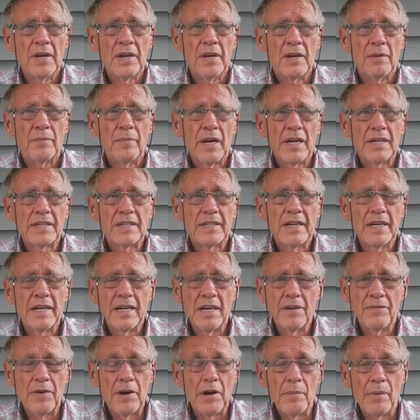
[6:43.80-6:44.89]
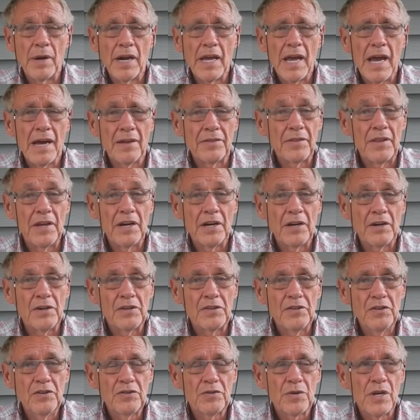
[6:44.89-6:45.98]
But if anybody out there is
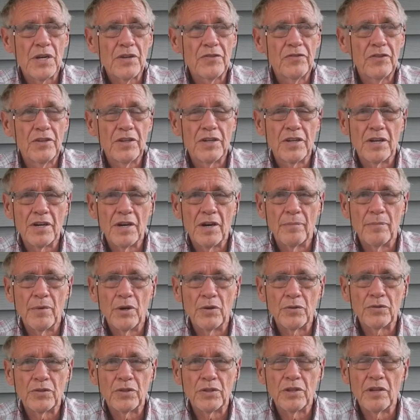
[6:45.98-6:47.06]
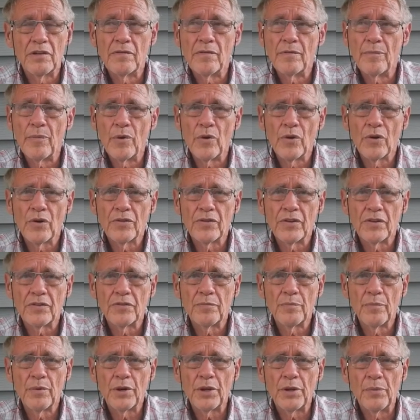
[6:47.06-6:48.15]
interested in a boat to live aboard that's
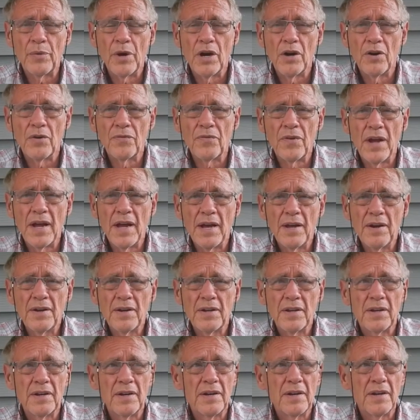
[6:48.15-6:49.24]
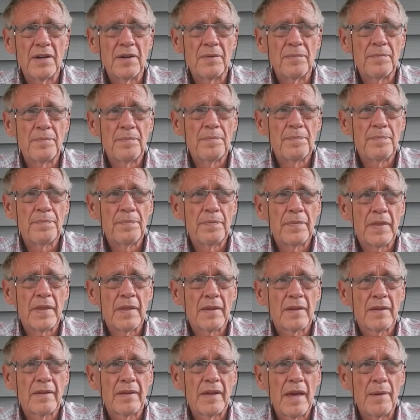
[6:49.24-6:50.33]
pretty well found
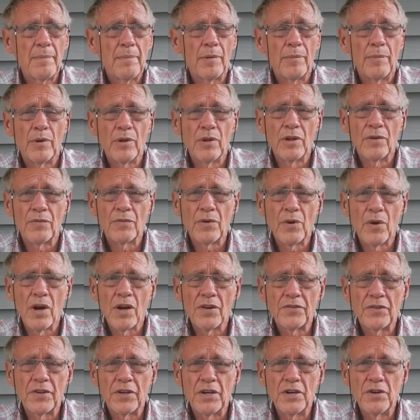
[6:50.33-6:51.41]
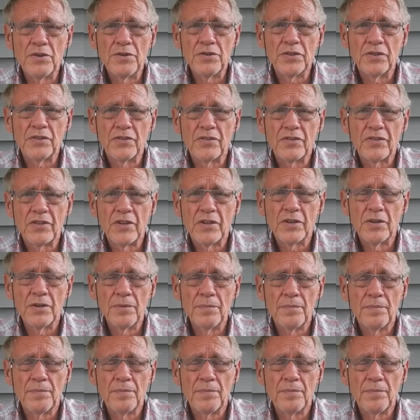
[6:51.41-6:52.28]
and capable of crossing oceans still,